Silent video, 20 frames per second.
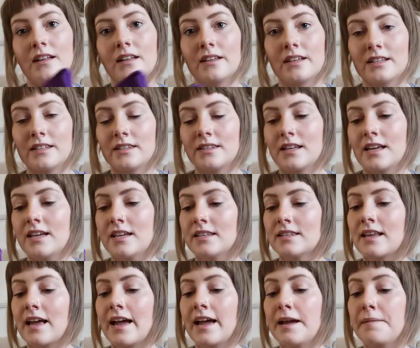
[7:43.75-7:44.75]
This is
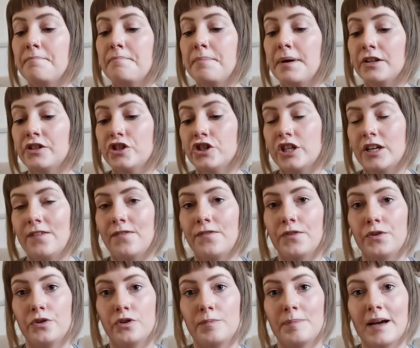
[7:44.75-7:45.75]
a bungee
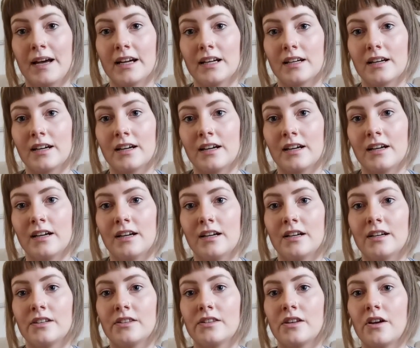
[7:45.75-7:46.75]
food bag.
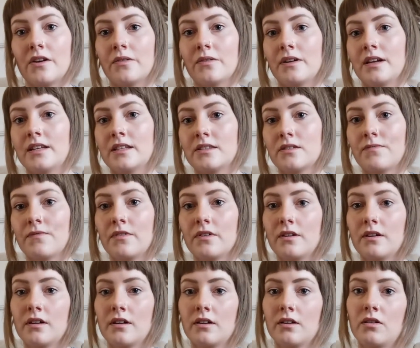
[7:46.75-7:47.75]
So it's
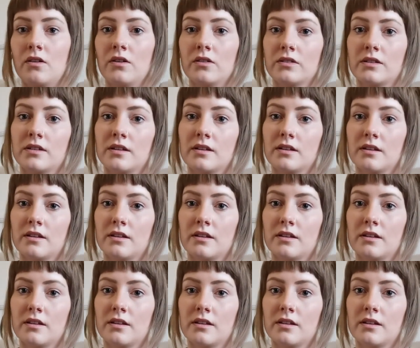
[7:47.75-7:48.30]
got